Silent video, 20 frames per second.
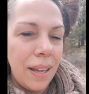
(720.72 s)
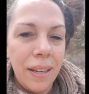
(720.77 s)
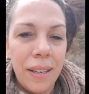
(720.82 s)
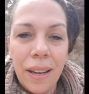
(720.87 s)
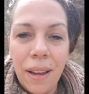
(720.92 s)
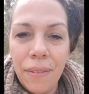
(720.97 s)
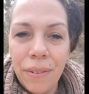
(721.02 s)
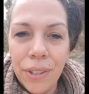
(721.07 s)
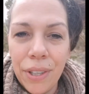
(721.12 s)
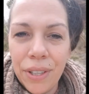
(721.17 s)

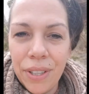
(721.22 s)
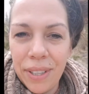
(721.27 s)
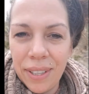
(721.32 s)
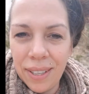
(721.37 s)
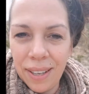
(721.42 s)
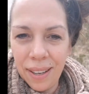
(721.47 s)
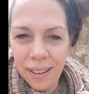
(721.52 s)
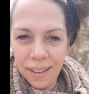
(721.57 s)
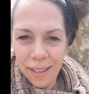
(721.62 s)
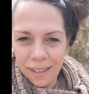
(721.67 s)
endeavors.
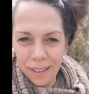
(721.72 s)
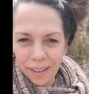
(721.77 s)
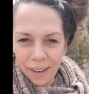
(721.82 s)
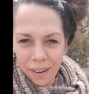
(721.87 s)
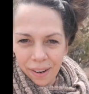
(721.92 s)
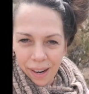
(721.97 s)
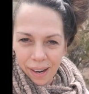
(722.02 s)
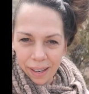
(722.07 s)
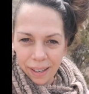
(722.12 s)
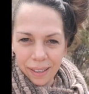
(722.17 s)
All
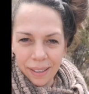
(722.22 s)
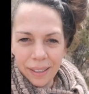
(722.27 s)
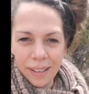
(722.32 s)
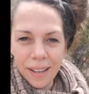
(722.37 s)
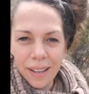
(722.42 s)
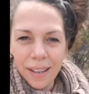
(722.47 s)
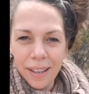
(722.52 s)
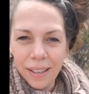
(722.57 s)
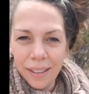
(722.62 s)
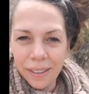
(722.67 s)
right.
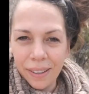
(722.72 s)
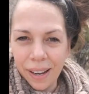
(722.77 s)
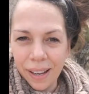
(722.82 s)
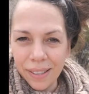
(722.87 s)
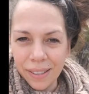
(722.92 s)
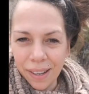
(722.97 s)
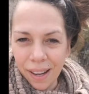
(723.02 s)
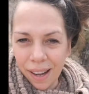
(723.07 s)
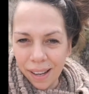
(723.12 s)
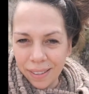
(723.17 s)
You guys
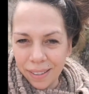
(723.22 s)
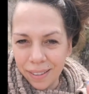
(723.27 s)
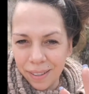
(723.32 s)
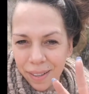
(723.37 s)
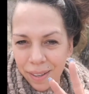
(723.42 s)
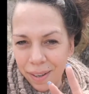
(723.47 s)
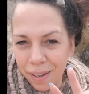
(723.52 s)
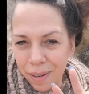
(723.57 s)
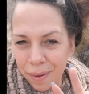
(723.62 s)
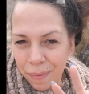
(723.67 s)
are
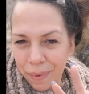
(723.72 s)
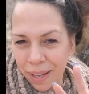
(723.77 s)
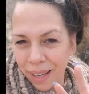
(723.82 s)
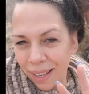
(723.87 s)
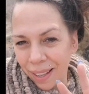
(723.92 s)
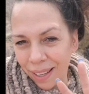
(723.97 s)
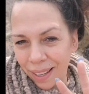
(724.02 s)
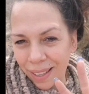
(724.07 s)
awesome.